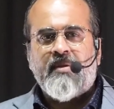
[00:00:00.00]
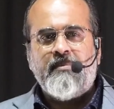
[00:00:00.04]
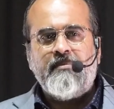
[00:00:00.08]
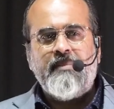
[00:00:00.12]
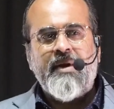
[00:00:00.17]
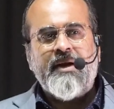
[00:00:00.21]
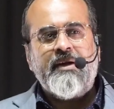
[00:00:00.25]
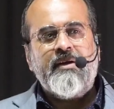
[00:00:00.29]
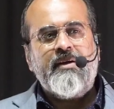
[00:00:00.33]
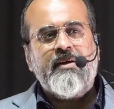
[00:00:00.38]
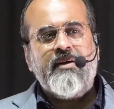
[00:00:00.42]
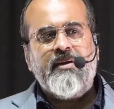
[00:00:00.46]

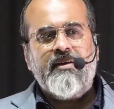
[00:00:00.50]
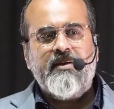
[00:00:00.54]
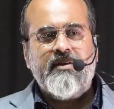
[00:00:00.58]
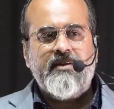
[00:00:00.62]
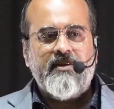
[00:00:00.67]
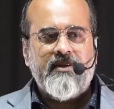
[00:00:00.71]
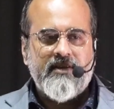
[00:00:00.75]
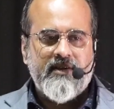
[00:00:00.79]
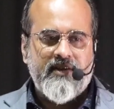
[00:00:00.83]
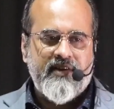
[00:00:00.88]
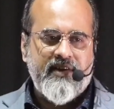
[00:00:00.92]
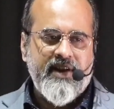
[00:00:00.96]

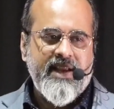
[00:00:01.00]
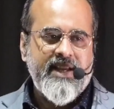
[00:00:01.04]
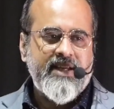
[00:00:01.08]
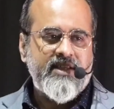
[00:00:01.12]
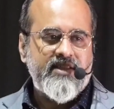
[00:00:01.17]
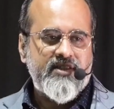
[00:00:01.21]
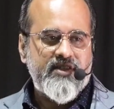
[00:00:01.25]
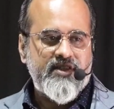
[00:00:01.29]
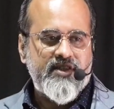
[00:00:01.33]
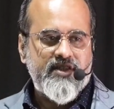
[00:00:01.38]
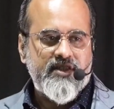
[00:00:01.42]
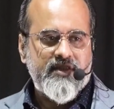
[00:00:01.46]
mental
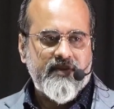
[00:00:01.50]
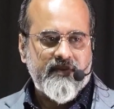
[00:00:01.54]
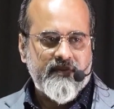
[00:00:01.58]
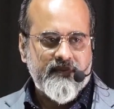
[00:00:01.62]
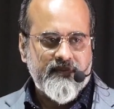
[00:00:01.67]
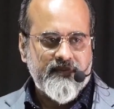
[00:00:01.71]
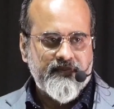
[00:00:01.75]
range.